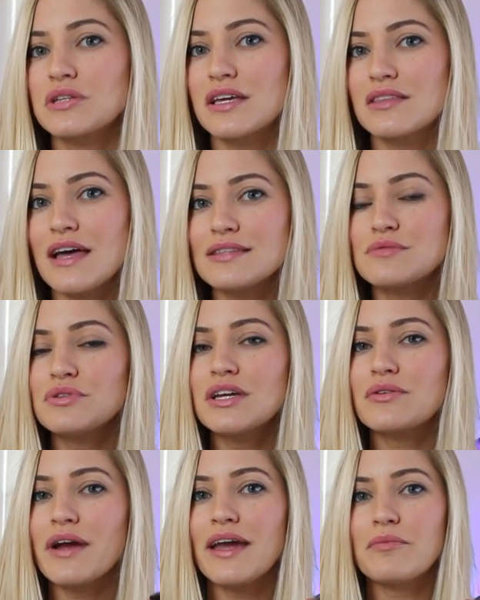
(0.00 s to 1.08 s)
you're like, that's really
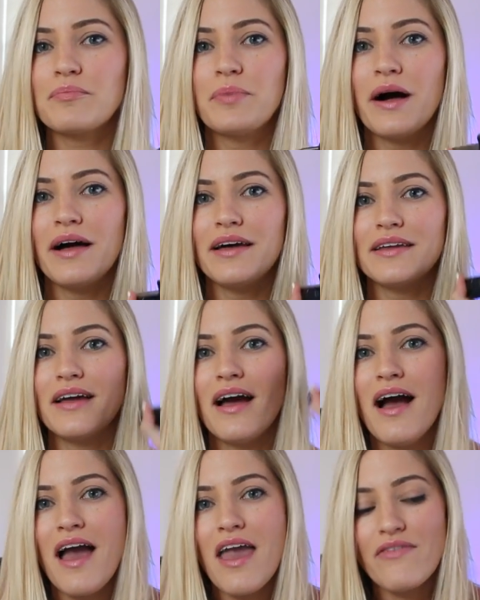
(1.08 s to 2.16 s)
great, but
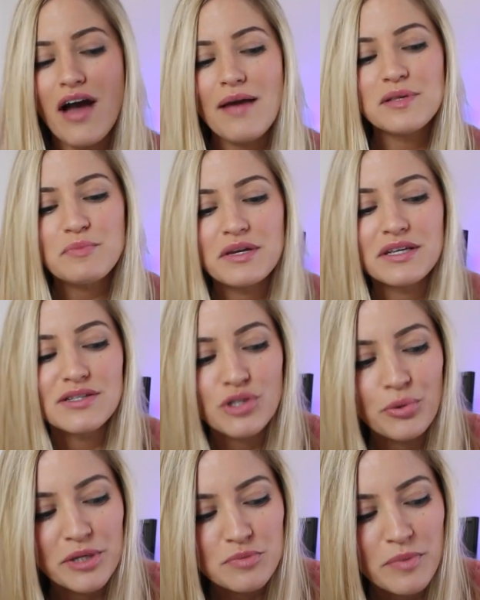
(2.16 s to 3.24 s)
if I'm spending
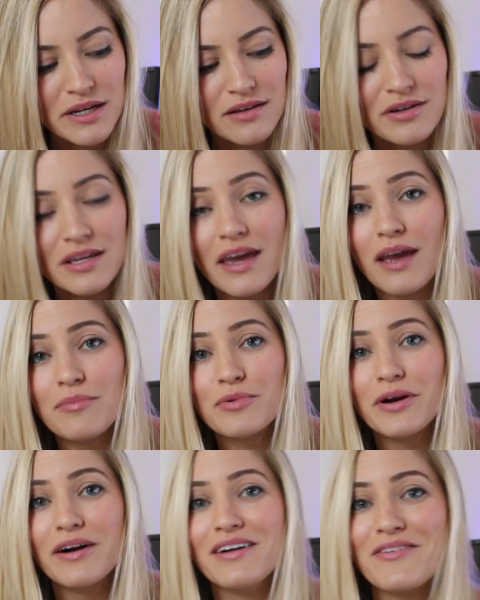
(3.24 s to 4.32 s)
so much money on a
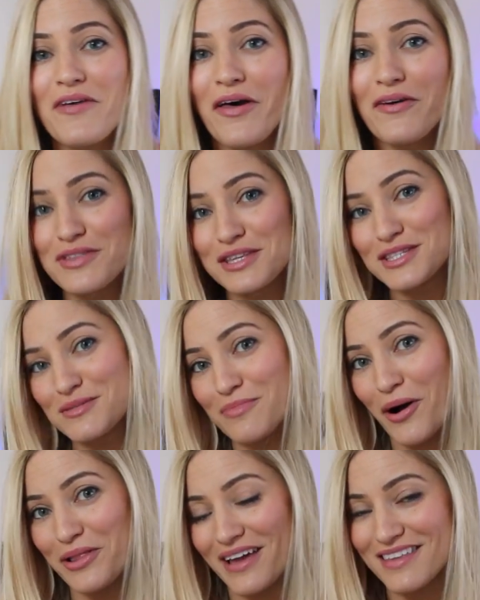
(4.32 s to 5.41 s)
camera, that's
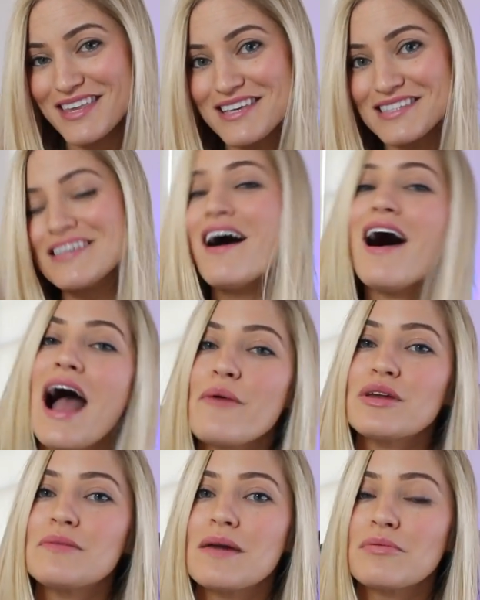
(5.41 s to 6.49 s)
small like this, I
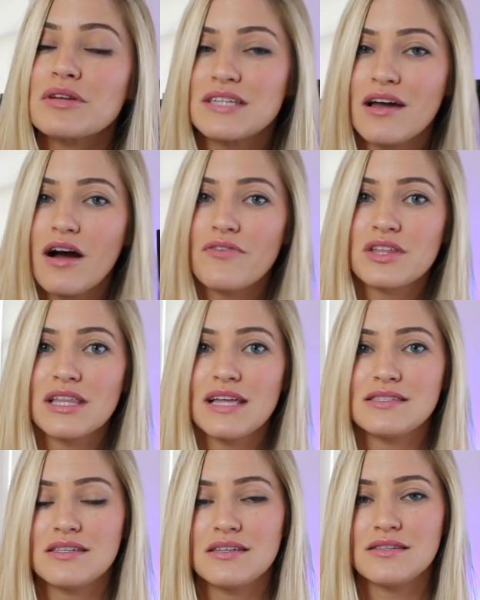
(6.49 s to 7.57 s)
wanna be able to take off the
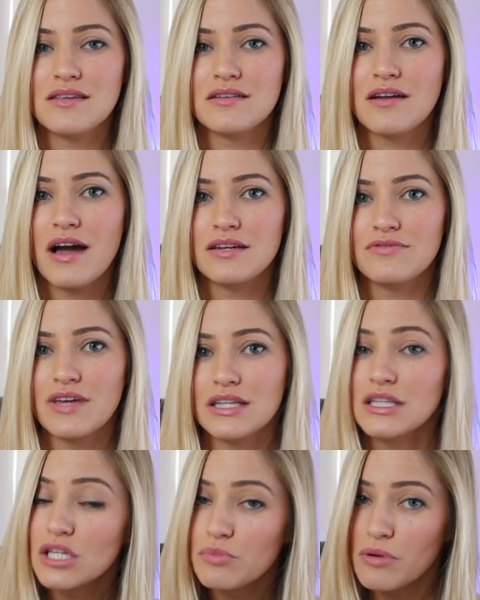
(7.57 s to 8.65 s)
lenses and kind of get a
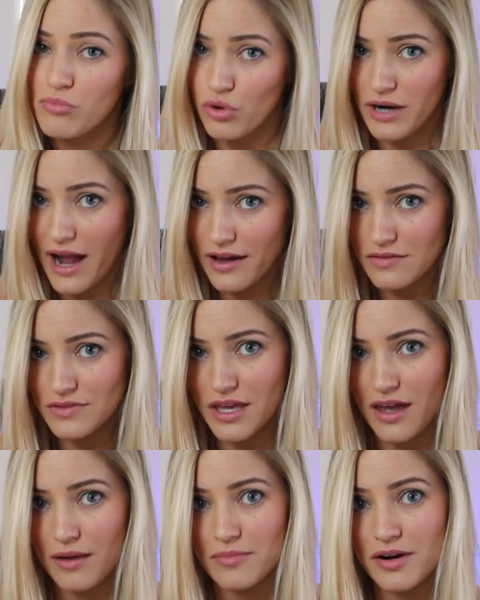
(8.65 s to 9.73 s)
little bit more out of the
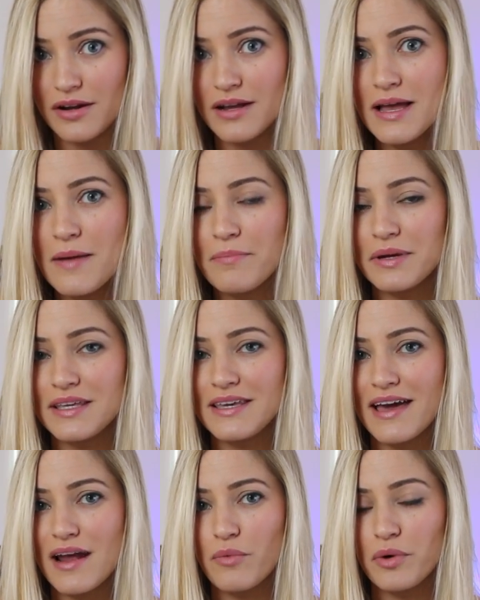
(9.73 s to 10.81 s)
camera, but
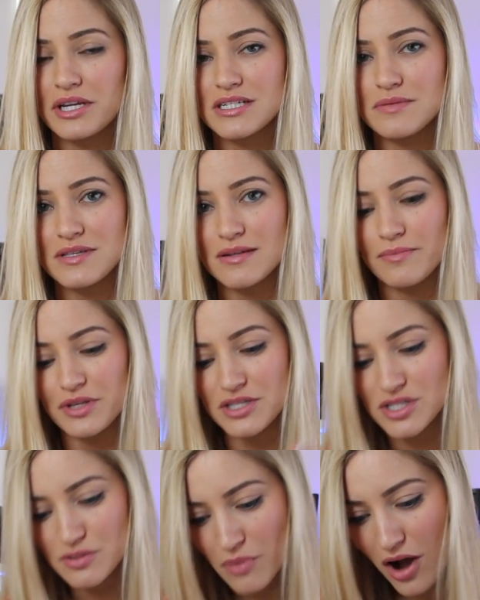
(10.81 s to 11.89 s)
yet I want it to be something
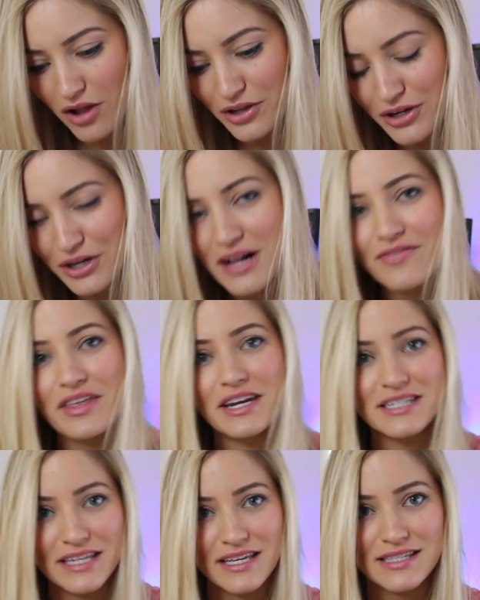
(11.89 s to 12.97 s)
smaller than
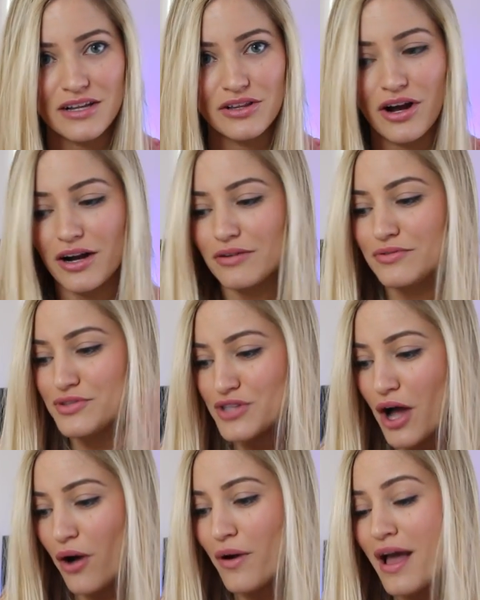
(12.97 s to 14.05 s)
a DSLR.
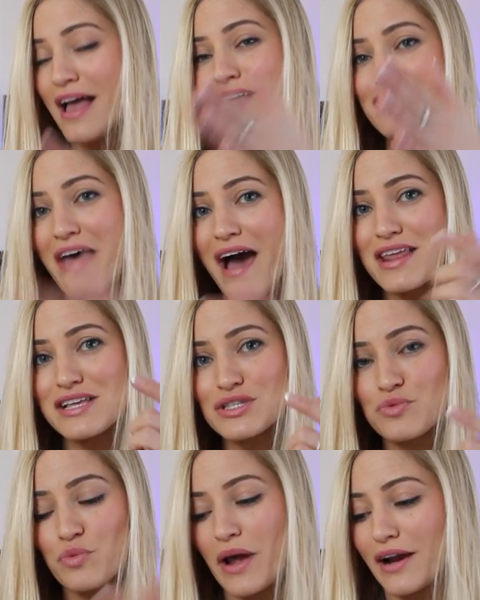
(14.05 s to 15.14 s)
So that
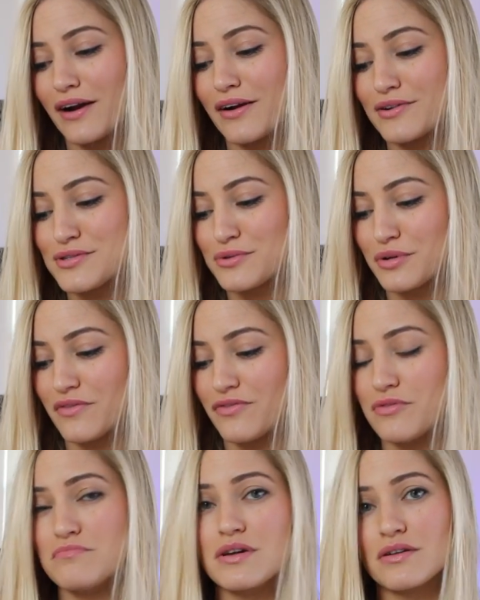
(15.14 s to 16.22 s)
is where sort of
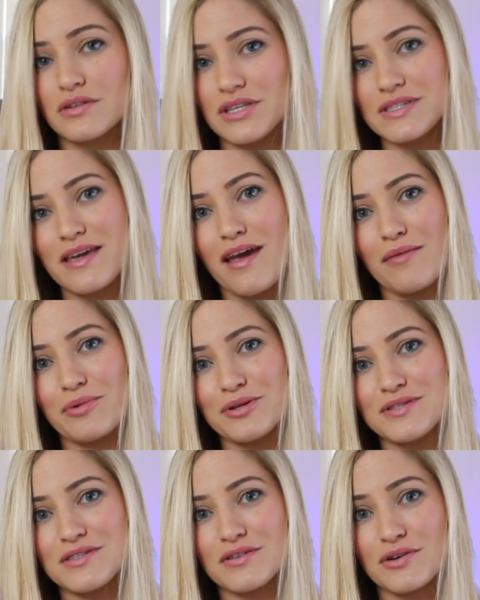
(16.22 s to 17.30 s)
the mirrorless
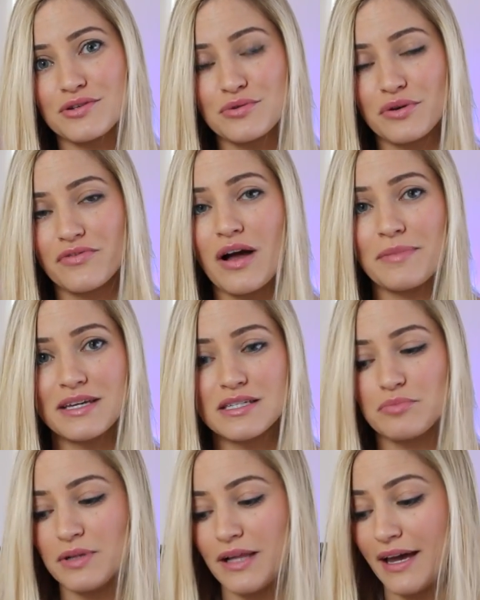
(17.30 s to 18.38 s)
cameras are sort of coming
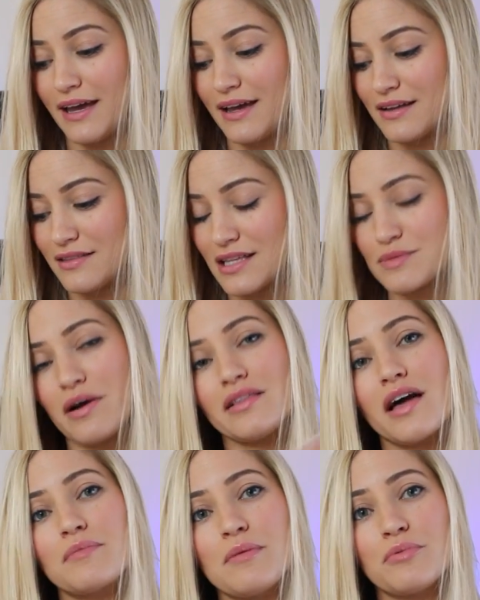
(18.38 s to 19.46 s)
into play and that's why a
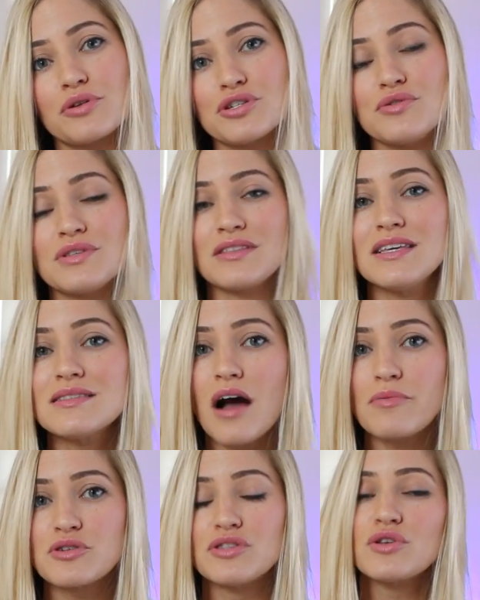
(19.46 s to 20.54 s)
lot of people are choosing these
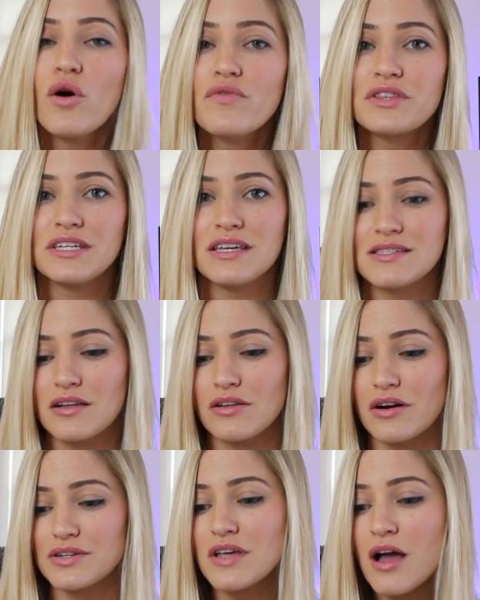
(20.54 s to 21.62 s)
options over the
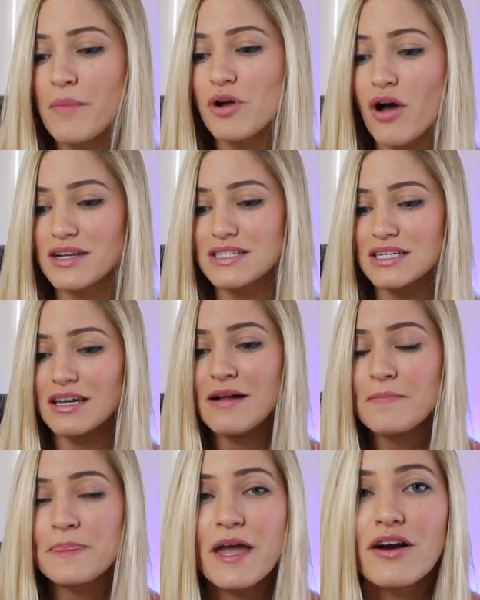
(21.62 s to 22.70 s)
DSLRs. But honestly,
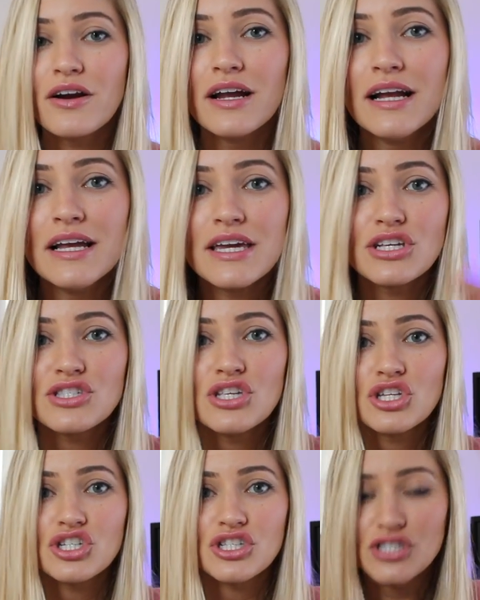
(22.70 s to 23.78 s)
there is
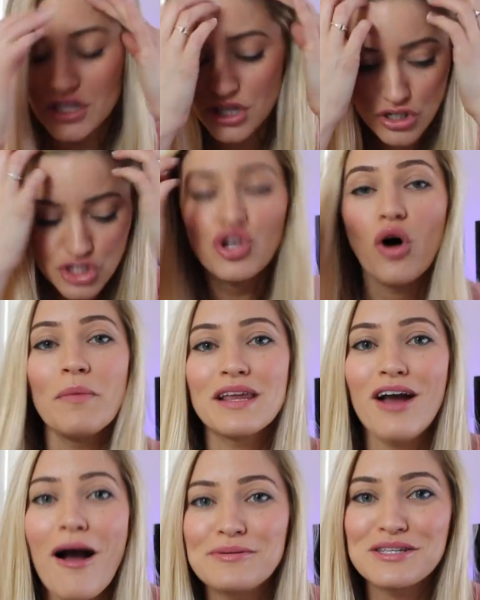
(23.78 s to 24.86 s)
just, there's so
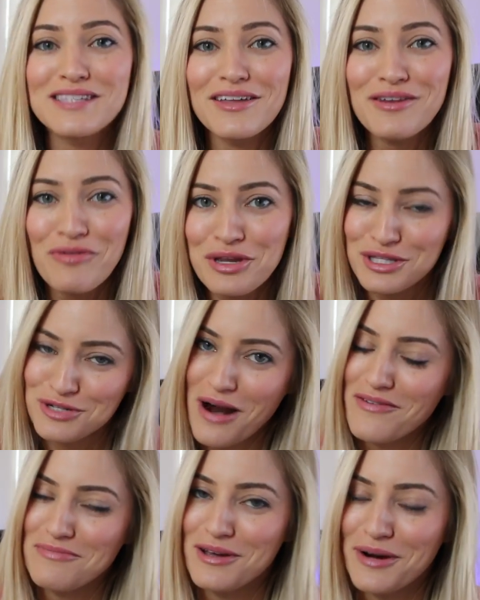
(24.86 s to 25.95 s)
many options out there that it's
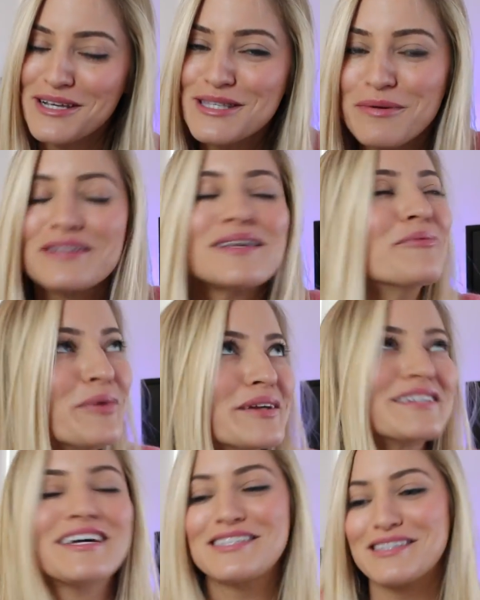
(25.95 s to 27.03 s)
driving me crazy because I want
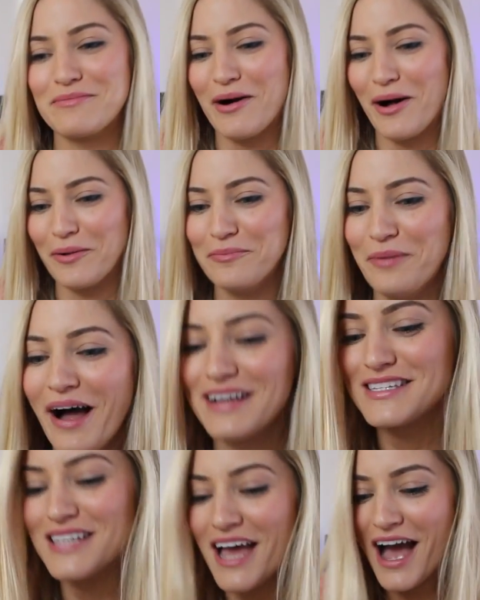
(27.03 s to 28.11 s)
to test them all. But